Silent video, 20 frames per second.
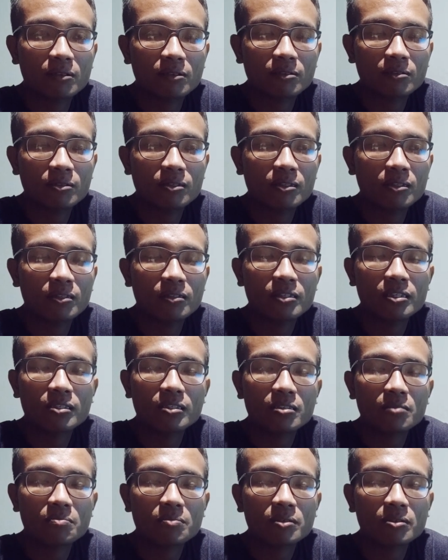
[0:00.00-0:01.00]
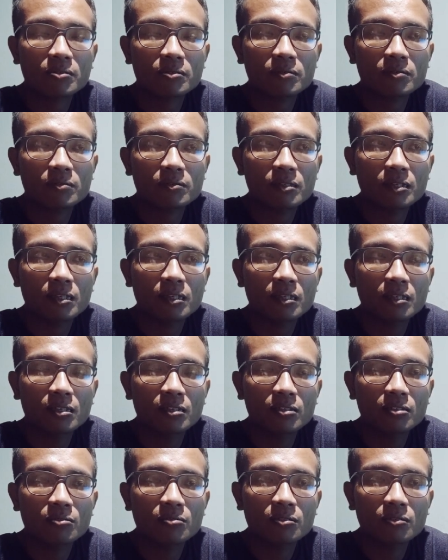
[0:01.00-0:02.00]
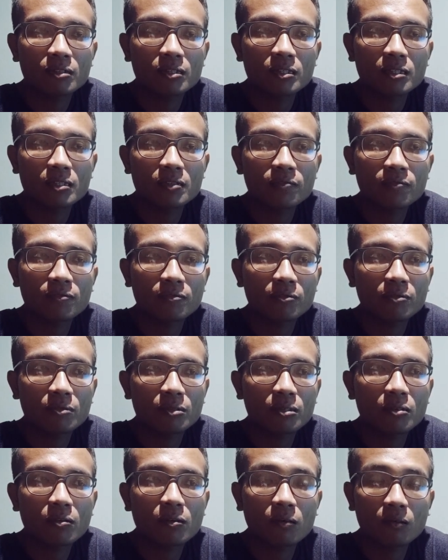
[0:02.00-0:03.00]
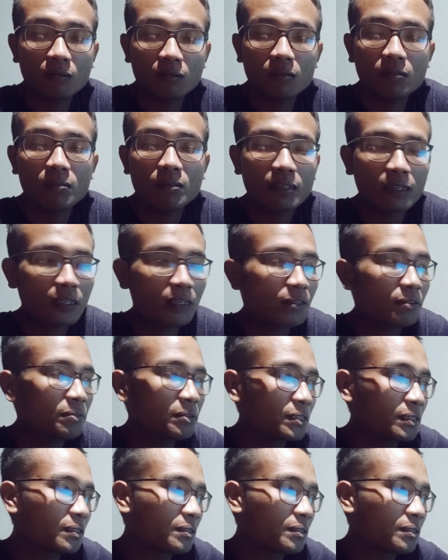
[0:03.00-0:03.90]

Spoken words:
you're using your CPU to its full core, okay?